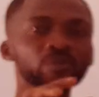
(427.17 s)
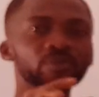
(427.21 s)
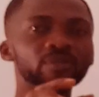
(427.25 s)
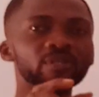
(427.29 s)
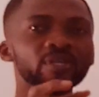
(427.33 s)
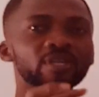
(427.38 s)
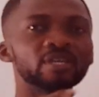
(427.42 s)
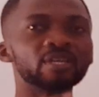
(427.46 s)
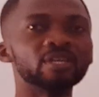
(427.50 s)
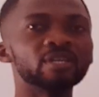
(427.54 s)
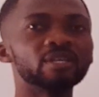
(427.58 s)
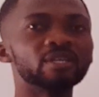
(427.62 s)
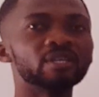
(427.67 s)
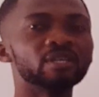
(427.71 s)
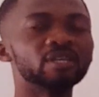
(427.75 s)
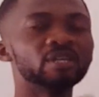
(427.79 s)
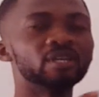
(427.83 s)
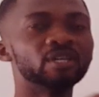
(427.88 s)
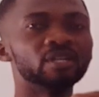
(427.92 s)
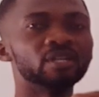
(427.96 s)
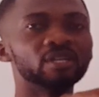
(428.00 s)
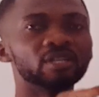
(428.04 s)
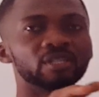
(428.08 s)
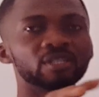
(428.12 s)
the
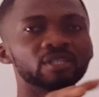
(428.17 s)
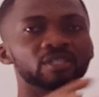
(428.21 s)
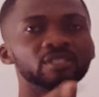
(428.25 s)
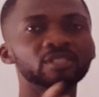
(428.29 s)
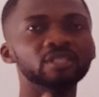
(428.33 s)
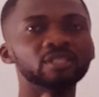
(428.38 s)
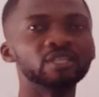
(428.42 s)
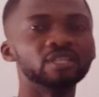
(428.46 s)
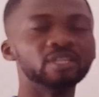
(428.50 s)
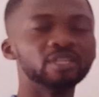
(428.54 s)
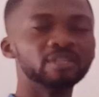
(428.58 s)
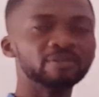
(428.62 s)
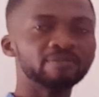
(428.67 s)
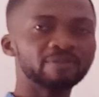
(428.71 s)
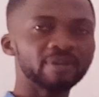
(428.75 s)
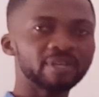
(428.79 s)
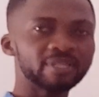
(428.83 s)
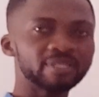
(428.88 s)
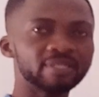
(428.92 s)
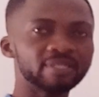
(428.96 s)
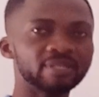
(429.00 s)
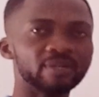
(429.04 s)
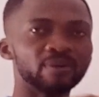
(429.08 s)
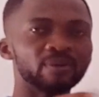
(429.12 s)
the liver
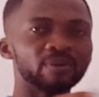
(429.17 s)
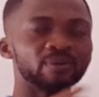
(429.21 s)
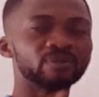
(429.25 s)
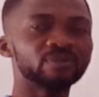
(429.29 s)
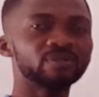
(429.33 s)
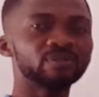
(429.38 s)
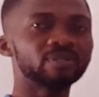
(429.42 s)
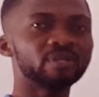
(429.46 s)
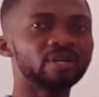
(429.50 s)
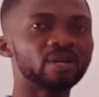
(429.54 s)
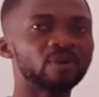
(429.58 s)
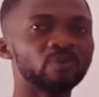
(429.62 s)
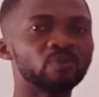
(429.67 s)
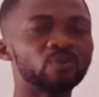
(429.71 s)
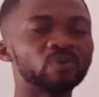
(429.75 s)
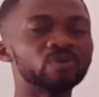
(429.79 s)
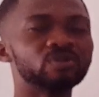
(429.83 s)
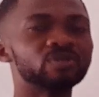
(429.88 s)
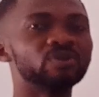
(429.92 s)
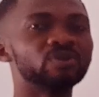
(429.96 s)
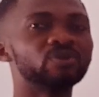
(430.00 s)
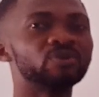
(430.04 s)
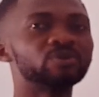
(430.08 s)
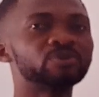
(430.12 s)
cells, and
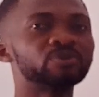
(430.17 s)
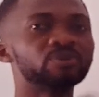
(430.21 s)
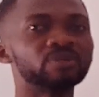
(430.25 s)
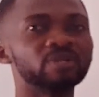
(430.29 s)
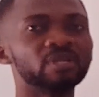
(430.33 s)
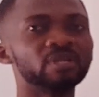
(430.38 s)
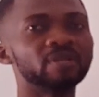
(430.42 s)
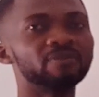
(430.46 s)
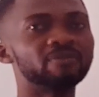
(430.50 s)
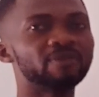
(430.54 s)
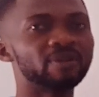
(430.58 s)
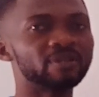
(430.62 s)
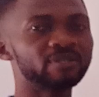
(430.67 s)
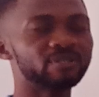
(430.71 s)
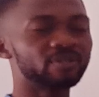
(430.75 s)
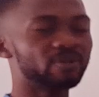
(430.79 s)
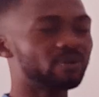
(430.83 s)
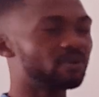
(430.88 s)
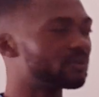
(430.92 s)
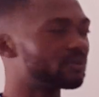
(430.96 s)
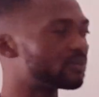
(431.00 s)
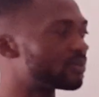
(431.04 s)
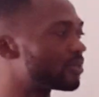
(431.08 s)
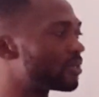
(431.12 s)
once they rupture the liver
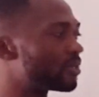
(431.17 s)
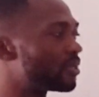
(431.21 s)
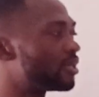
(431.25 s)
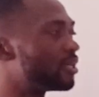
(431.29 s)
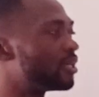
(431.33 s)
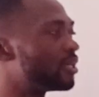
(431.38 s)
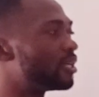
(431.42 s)
cells,